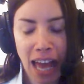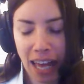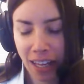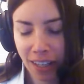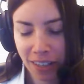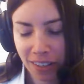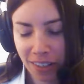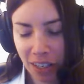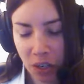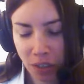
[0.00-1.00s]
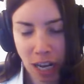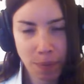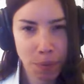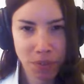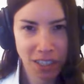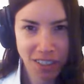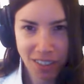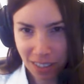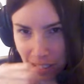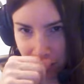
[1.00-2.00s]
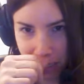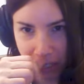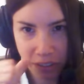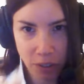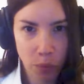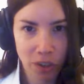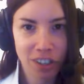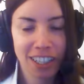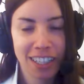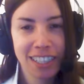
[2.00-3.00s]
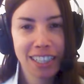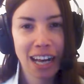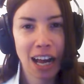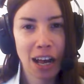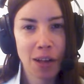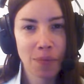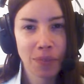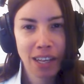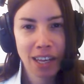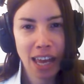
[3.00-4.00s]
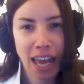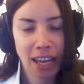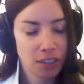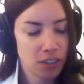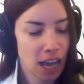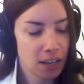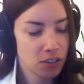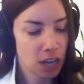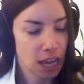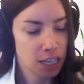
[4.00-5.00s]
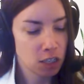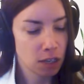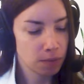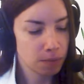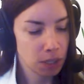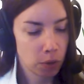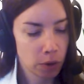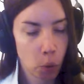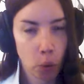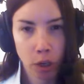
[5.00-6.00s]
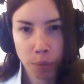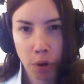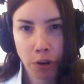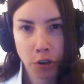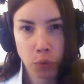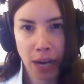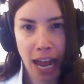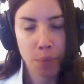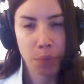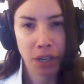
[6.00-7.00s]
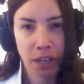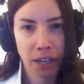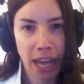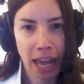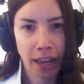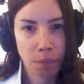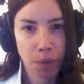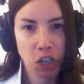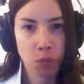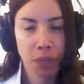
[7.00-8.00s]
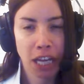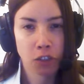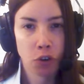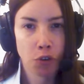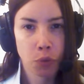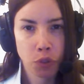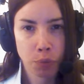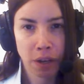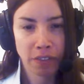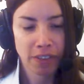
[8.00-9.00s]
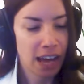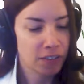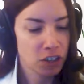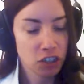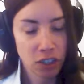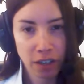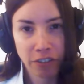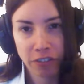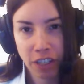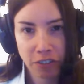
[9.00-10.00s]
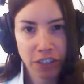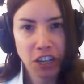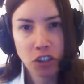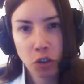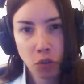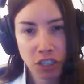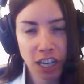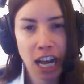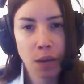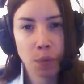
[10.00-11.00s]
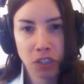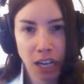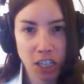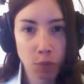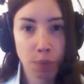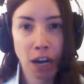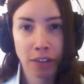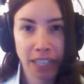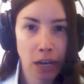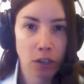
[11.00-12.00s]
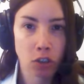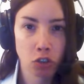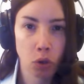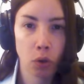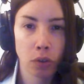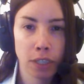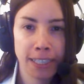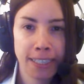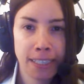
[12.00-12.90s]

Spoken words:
And, you know, a lot of people are saying this is never going to work. And you know, oil embargoes were happening and money supply growth was above average and inflation over time was kind of spiraling out of control.